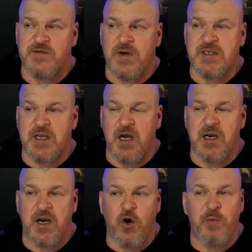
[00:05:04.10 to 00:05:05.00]
his friend's
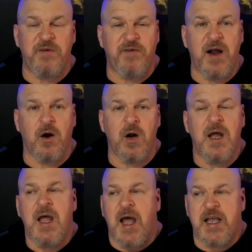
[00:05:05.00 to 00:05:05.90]
gun and opened fire.
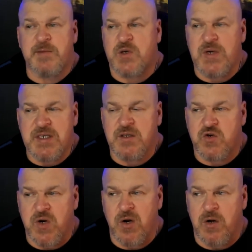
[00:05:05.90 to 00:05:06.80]
I kept squeezing the
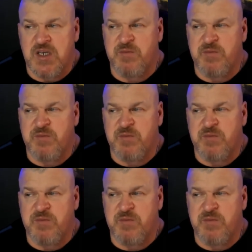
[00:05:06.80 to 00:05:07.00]
trigger